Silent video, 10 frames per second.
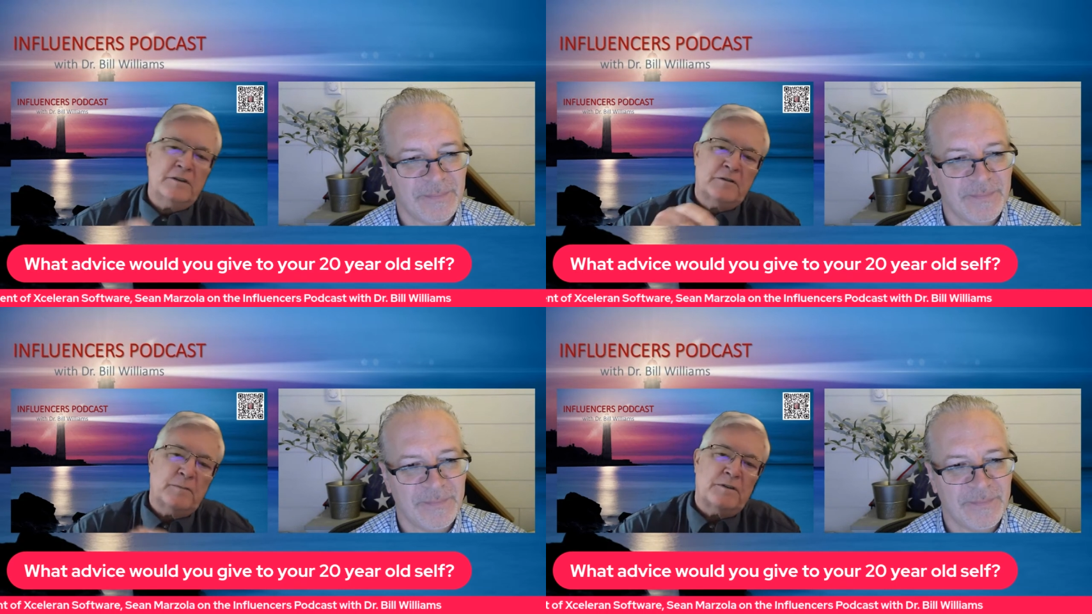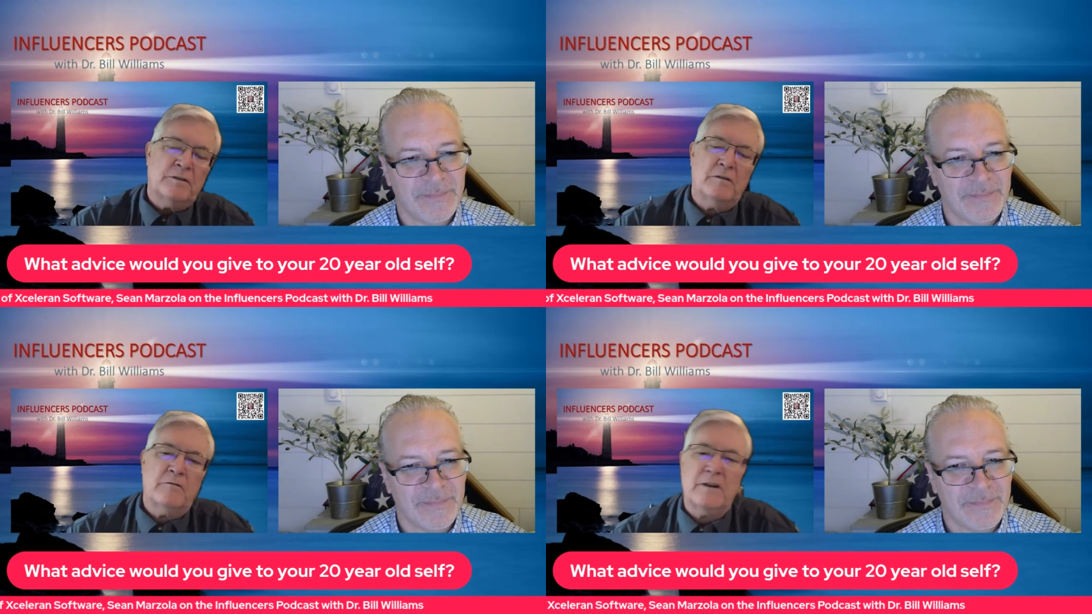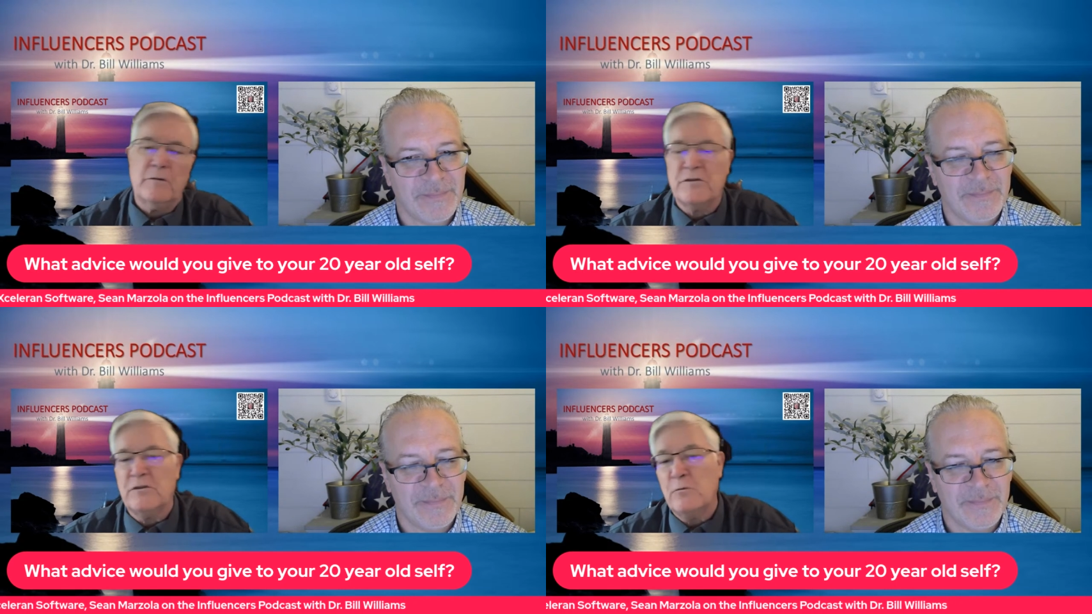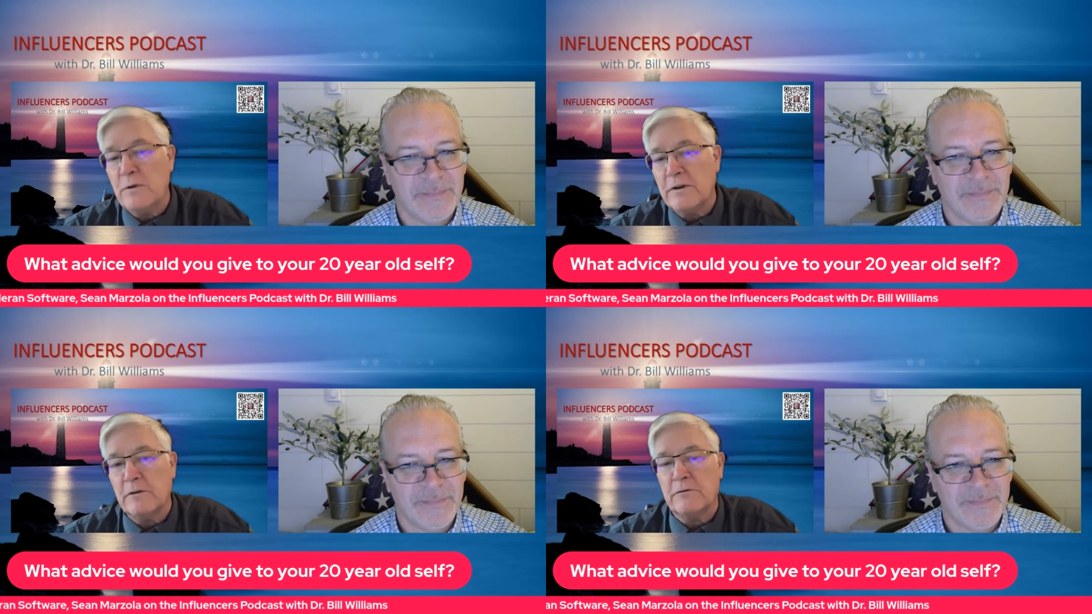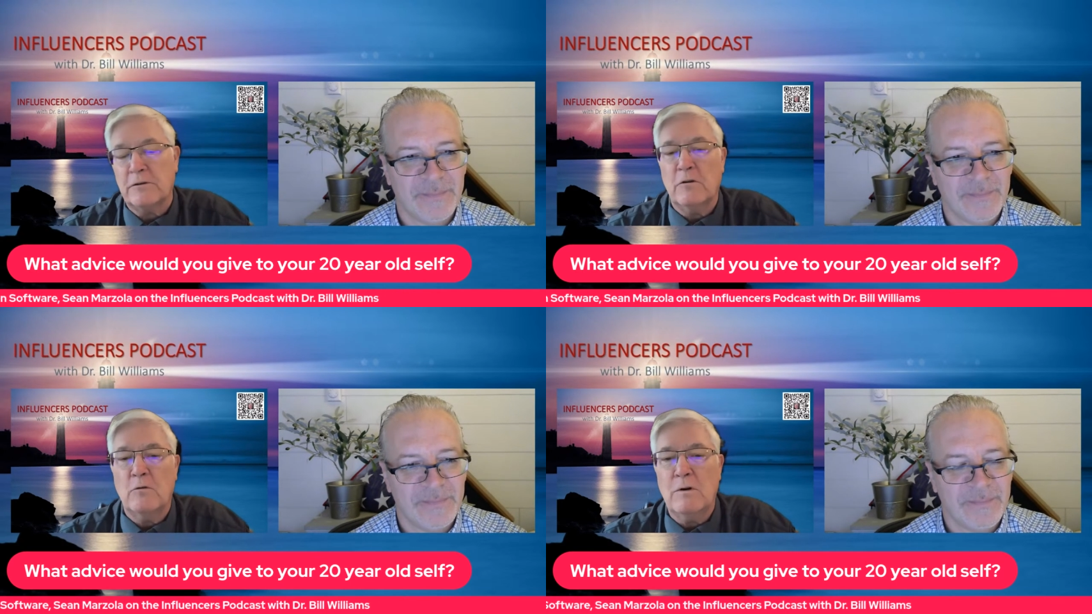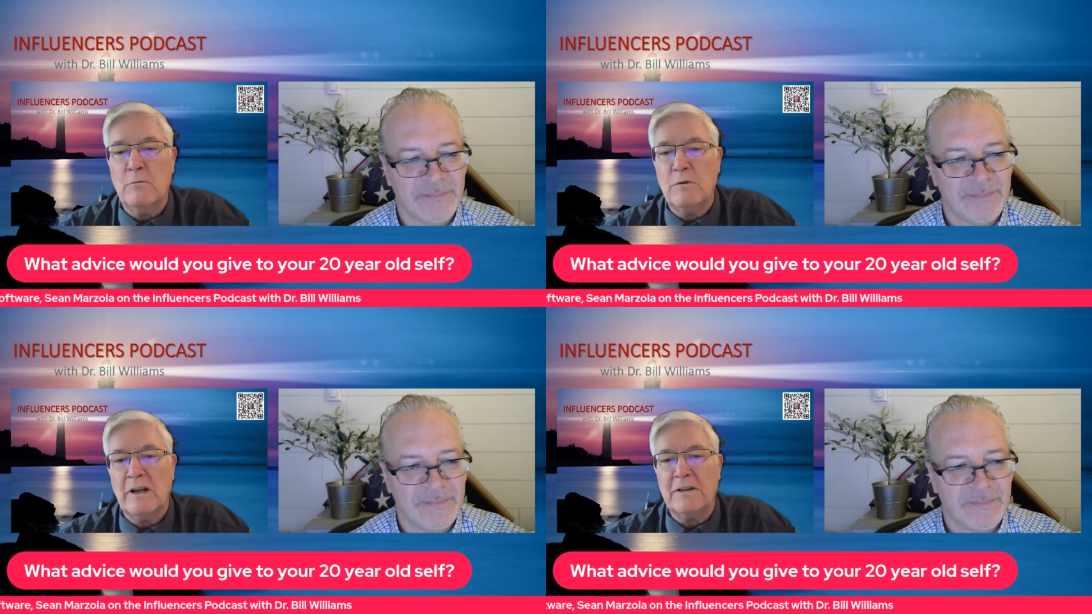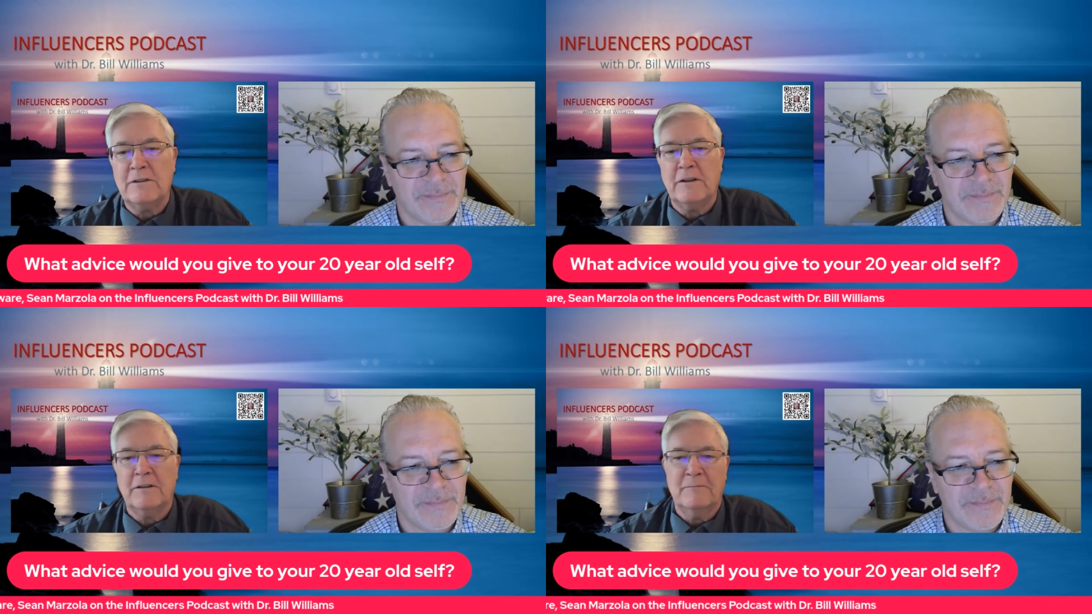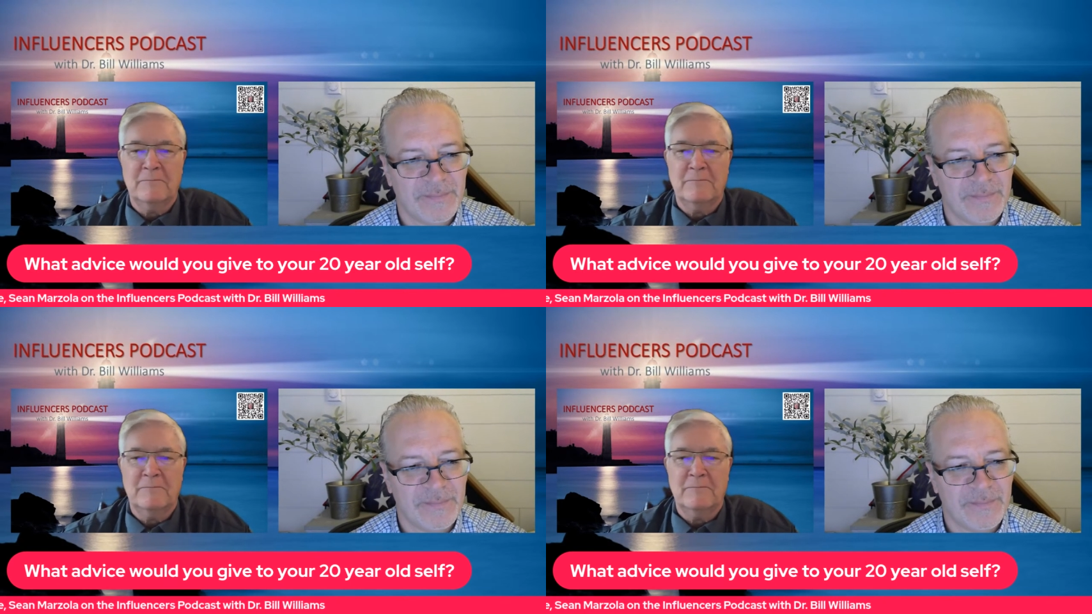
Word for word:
Speaker 1: to myself when I was 20 years old, what would I say?